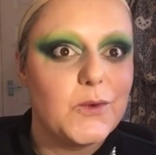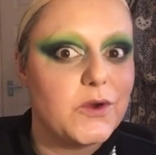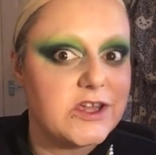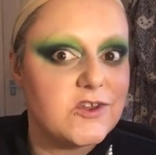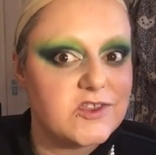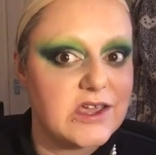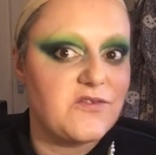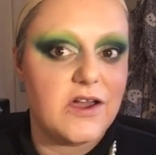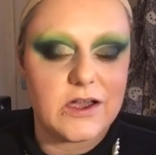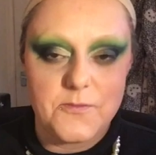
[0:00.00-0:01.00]
What do you think
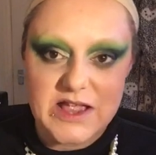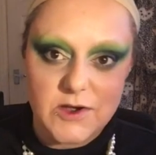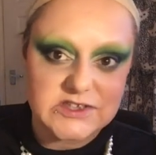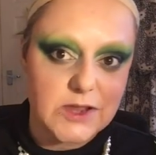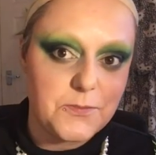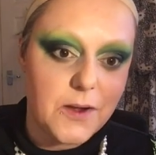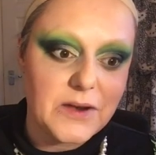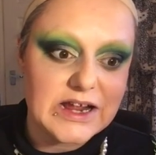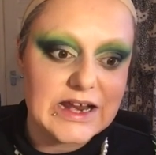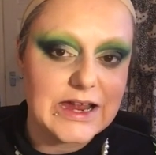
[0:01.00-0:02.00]
of her coming out so
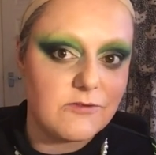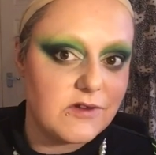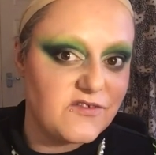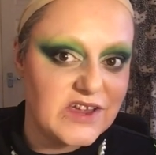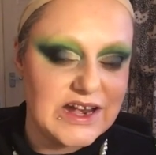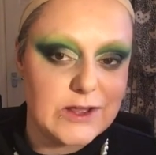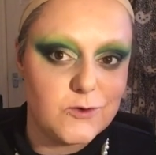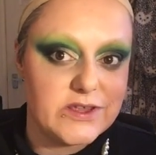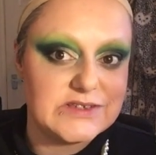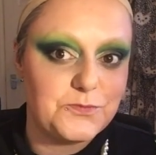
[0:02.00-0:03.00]
publicly and revealing
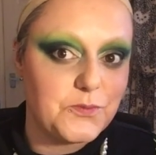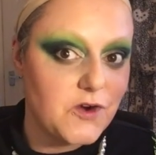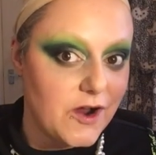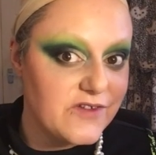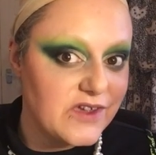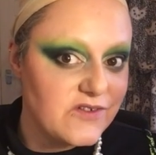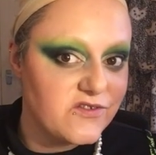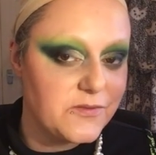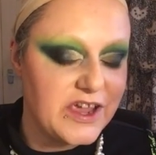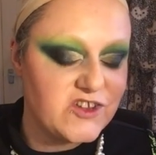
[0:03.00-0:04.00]
all this private
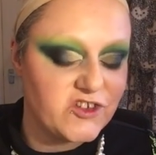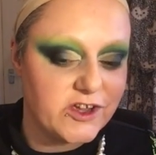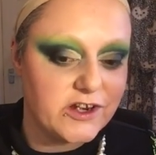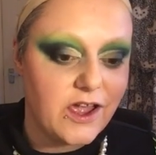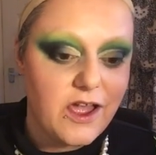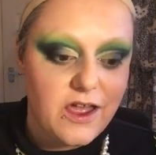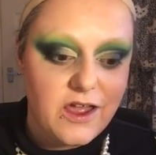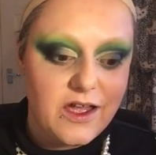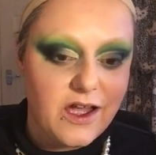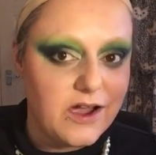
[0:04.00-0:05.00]
information?
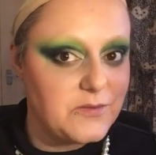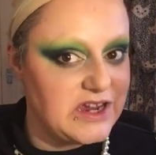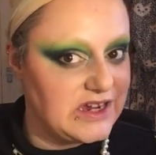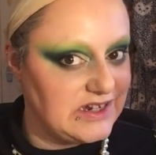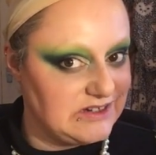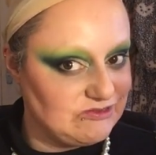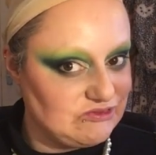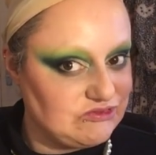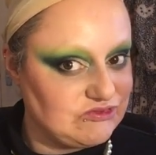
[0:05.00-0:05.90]
I mean,